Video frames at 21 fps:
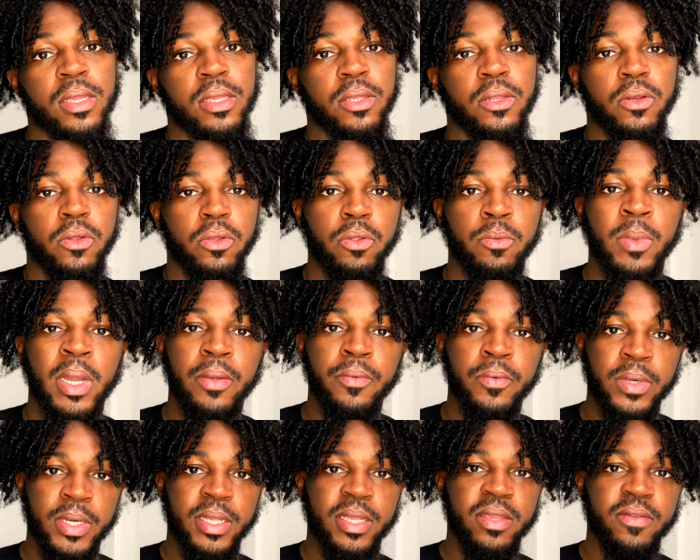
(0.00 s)
You know, you might
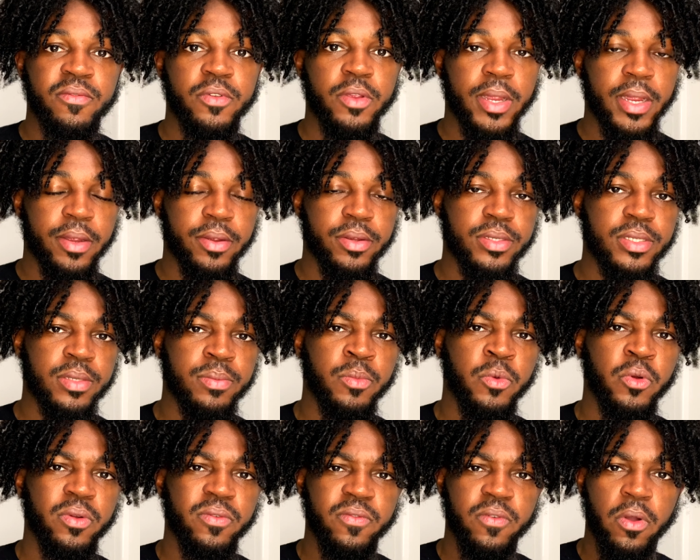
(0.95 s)
want to give your hair some
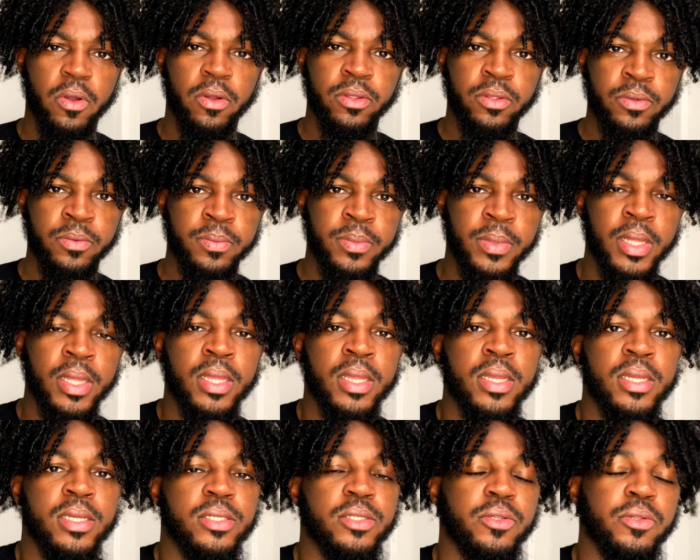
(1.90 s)
more volume.
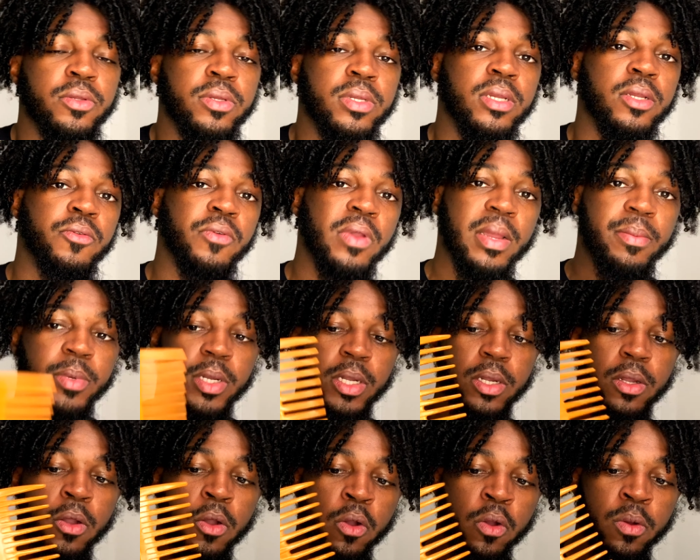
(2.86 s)
So you could grab a
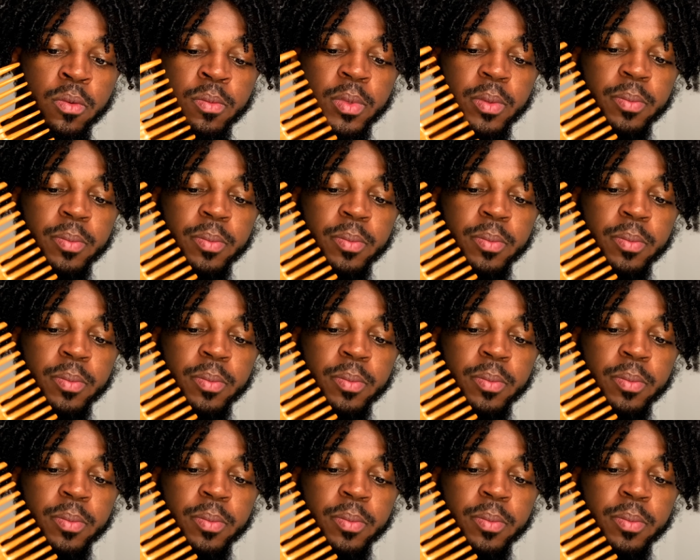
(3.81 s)
comb, a